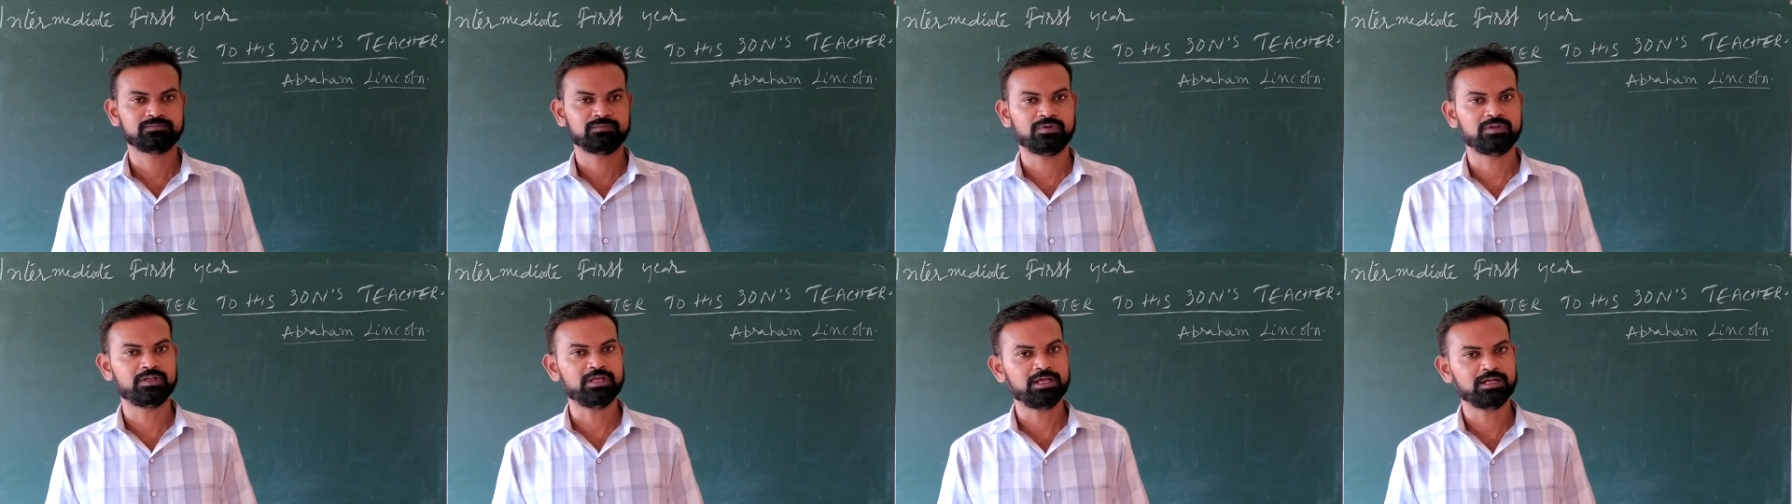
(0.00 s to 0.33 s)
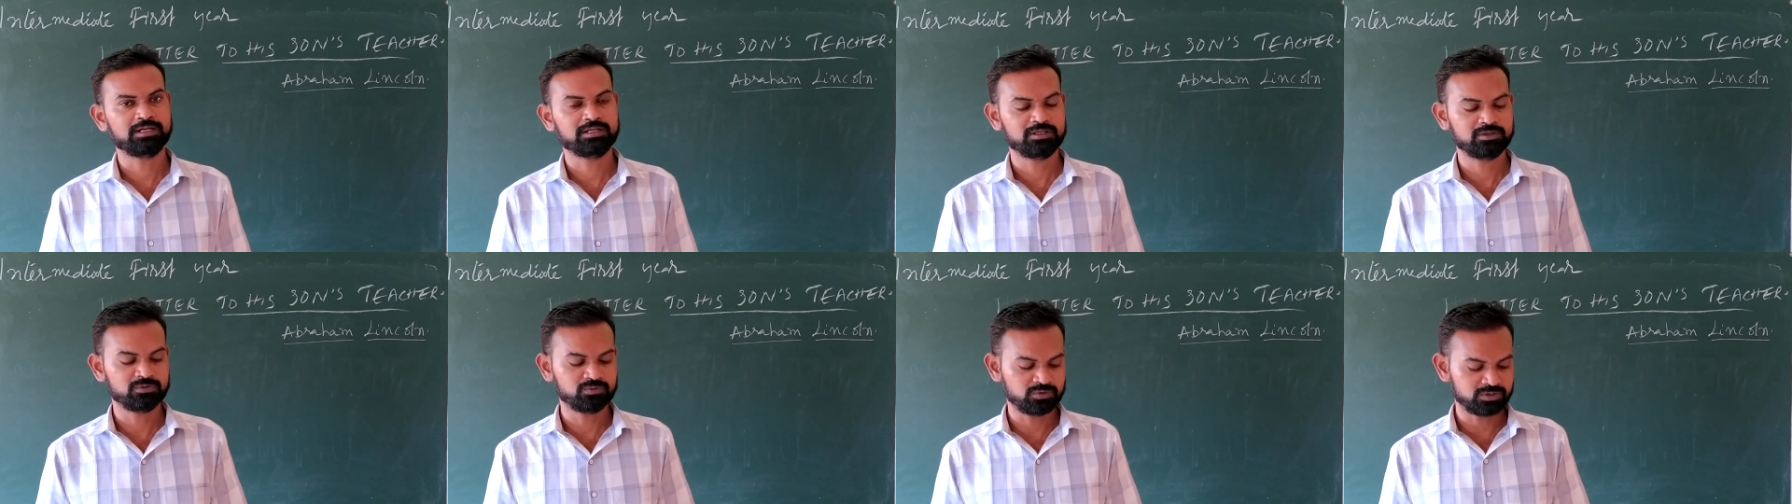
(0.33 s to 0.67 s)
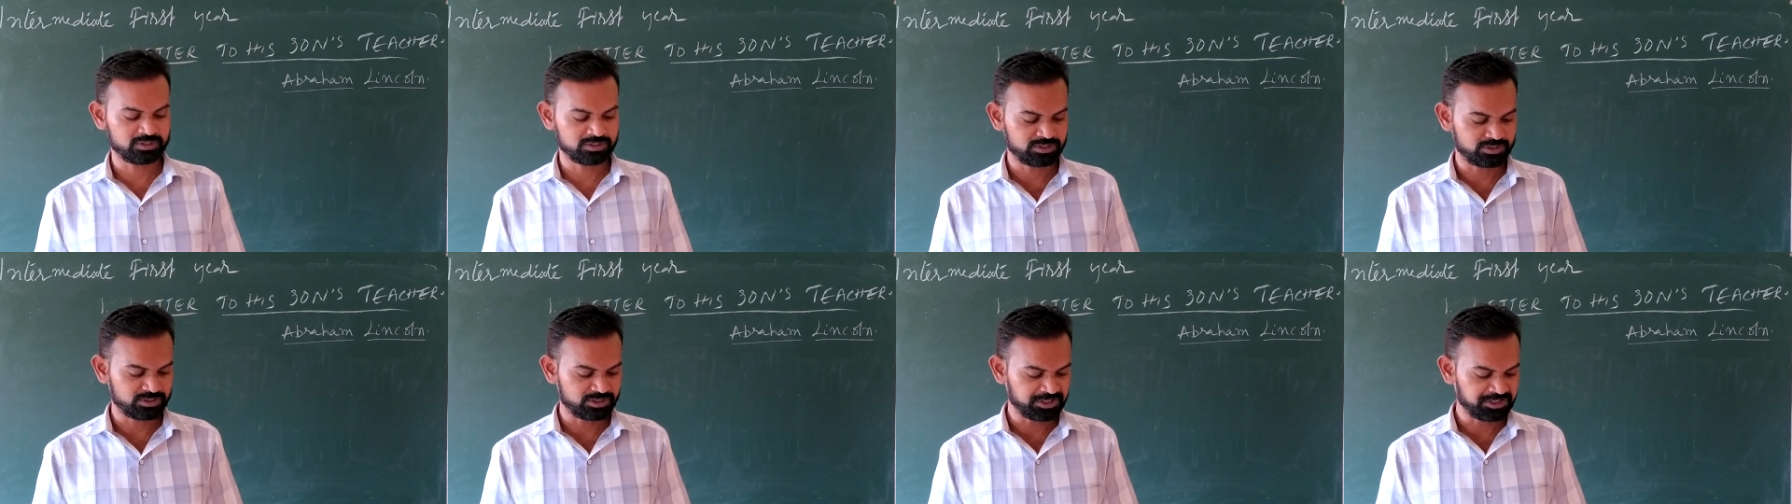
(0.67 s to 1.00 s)
Then he was
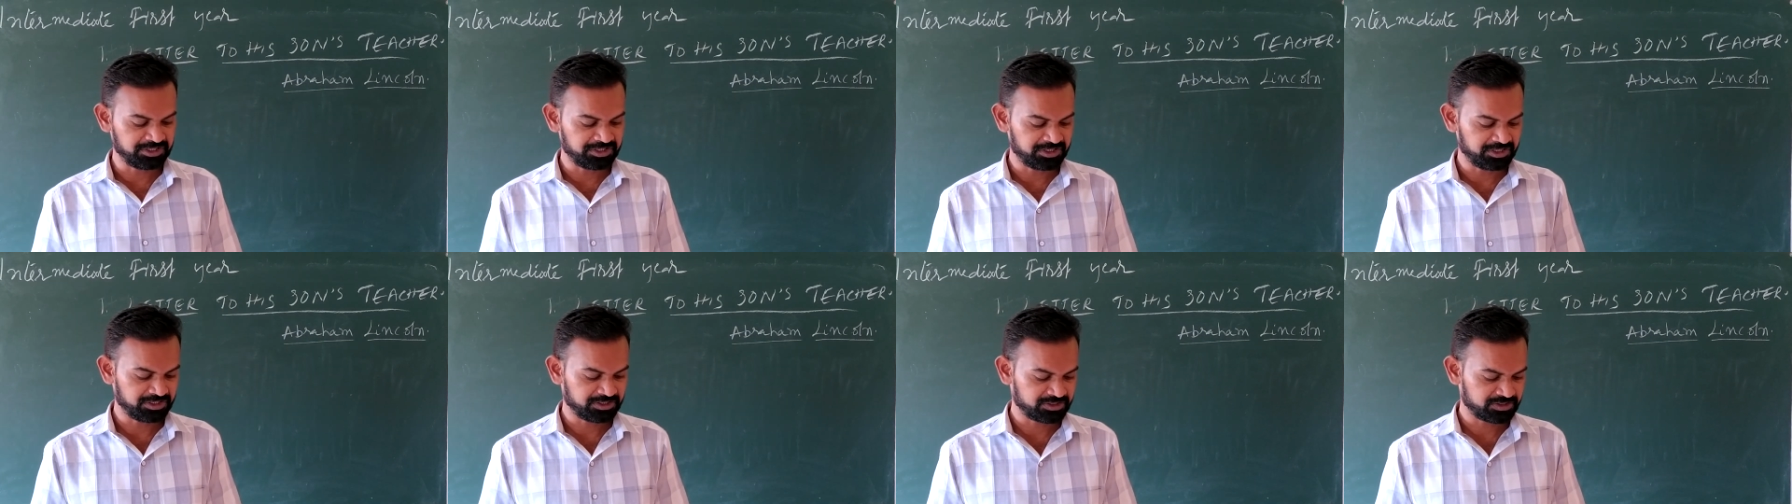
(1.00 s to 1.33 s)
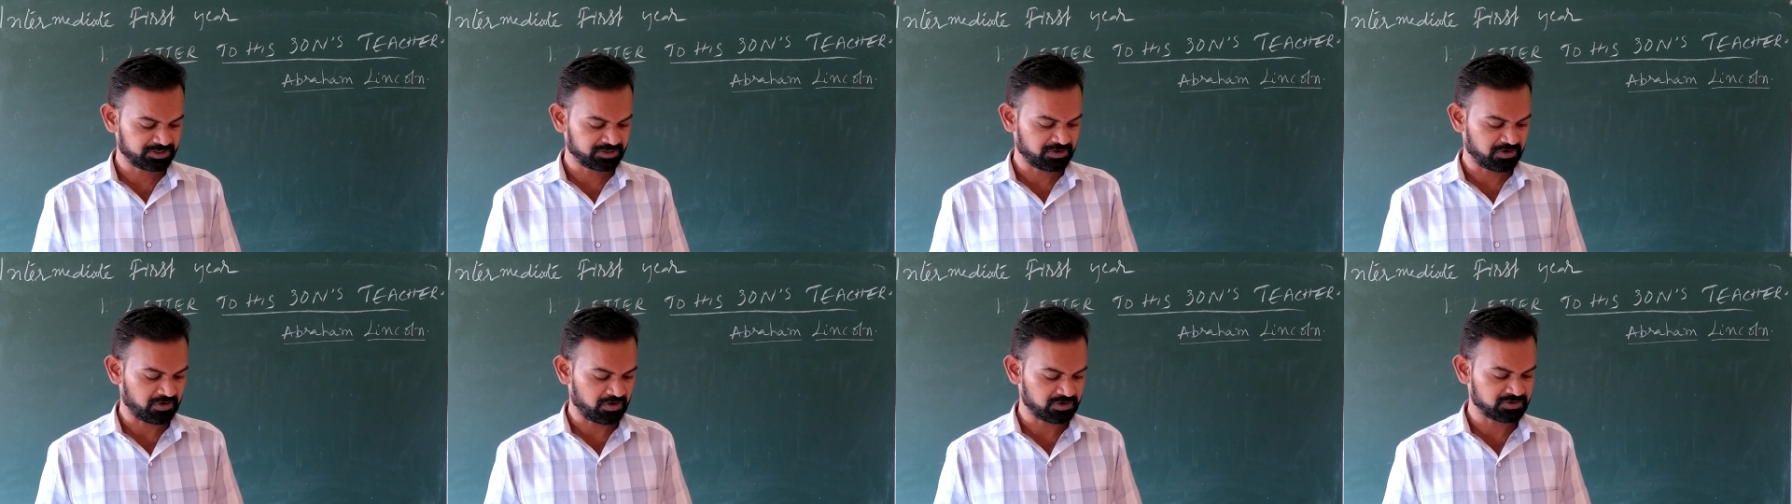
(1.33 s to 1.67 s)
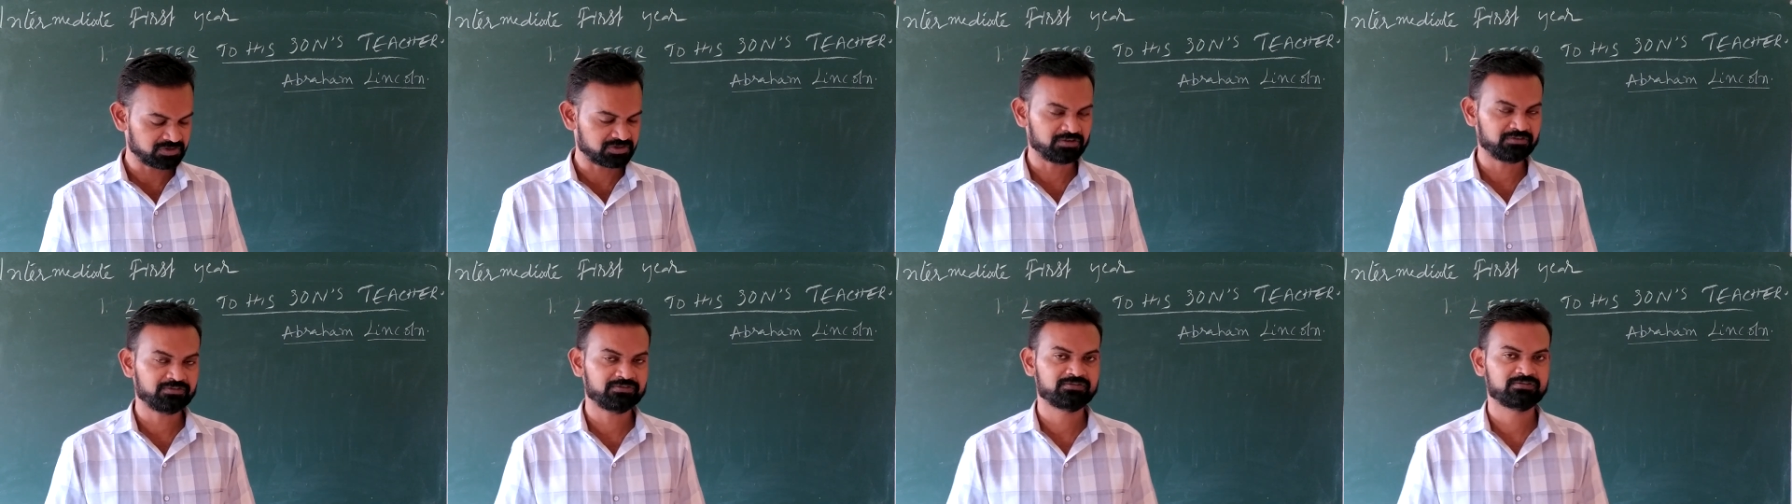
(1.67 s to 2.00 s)
dedicated
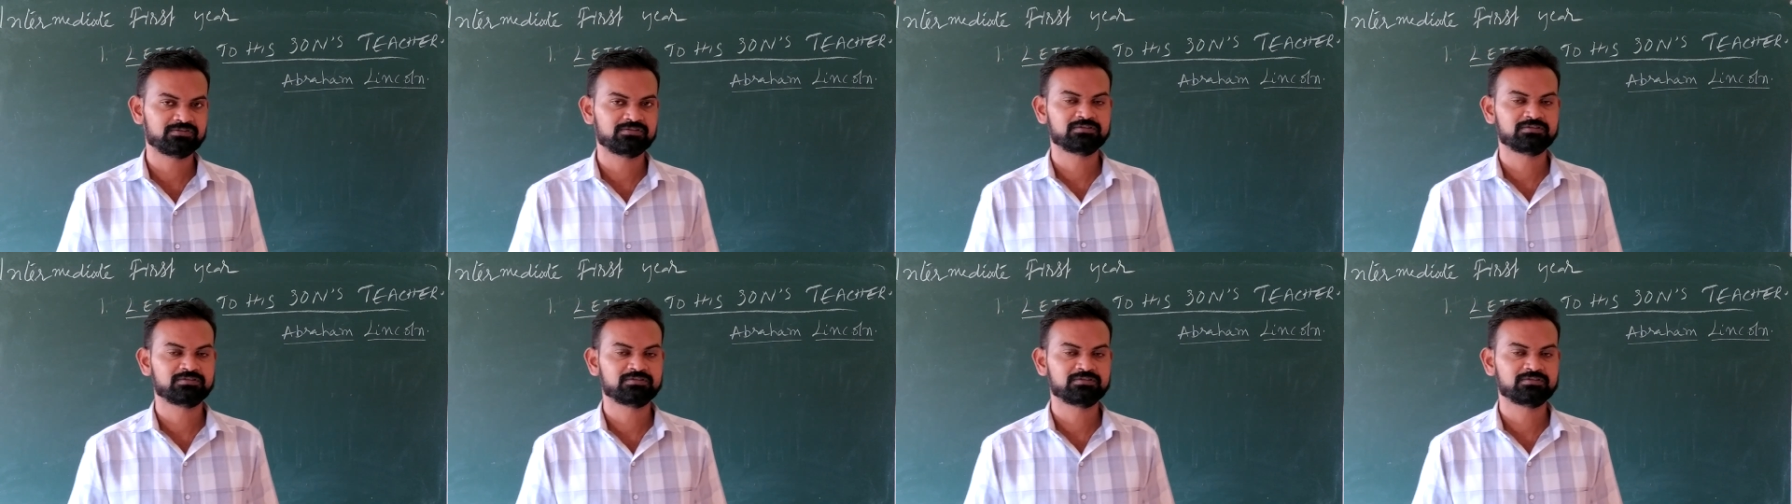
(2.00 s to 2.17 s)
cause of